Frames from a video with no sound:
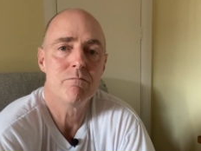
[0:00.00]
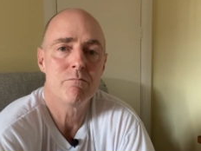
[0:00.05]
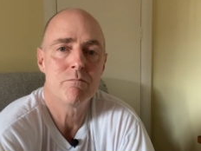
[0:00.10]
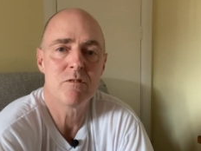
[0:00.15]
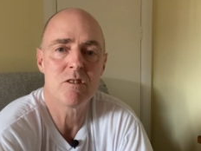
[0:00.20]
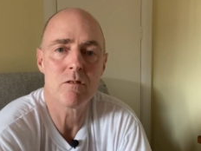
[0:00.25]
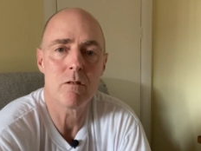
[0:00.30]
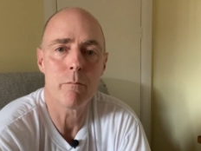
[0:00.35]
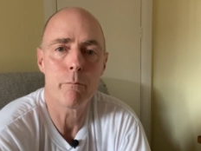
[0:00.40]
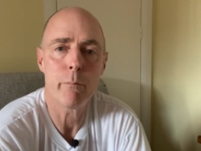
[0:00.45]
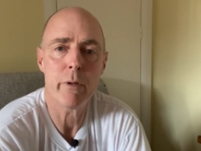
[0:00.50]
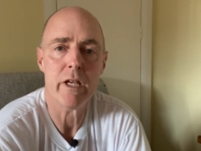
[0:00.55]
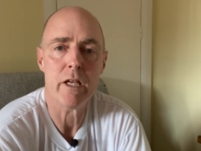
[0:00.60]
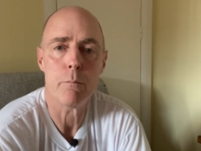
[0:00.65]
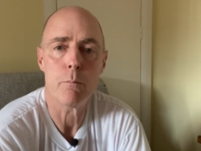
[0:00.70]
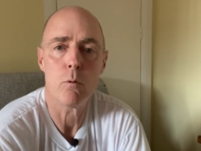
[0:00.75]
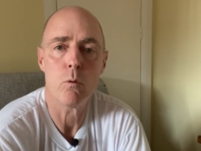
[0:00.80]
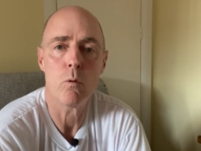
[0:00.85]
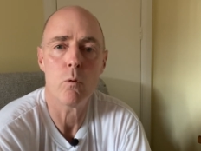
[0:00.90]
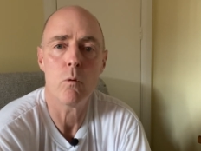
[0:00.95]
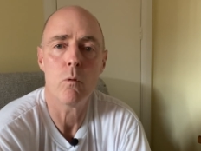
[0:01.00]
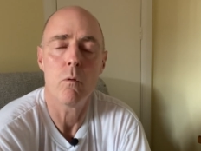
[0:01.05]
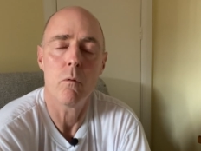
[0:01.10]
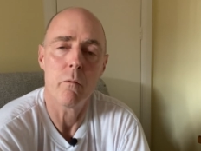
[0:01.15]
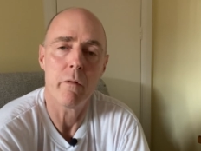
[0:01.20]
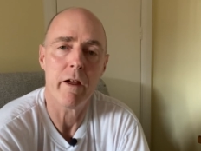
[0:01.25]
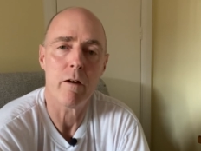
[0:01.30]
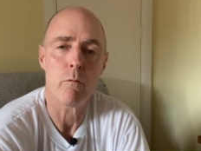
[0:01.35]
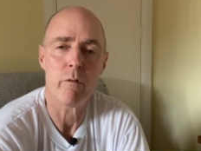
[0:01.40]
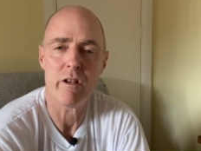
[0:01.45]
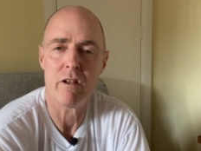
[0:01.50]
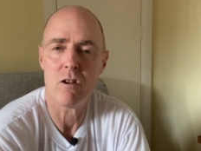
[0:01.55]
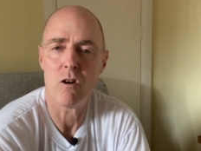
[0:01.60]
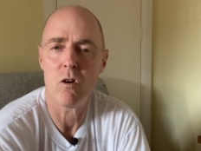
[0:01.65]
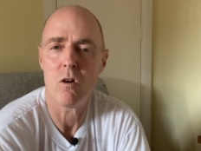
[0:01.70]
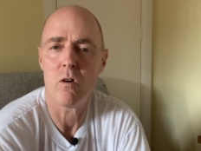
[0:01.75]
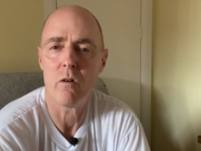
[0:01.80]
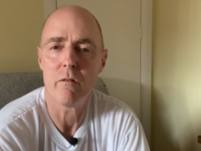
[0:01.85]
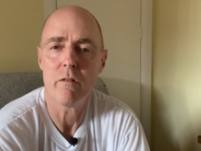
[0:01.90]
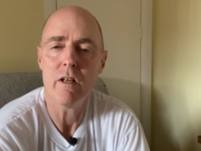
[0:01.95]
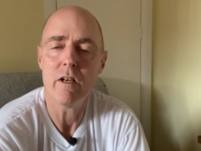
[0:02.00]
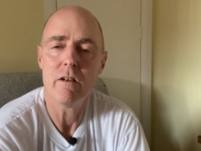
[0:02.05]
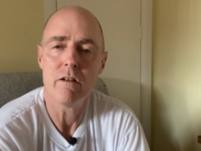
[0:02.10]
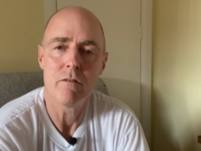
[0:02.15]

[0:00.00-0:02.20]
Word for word: sort of people that we're not,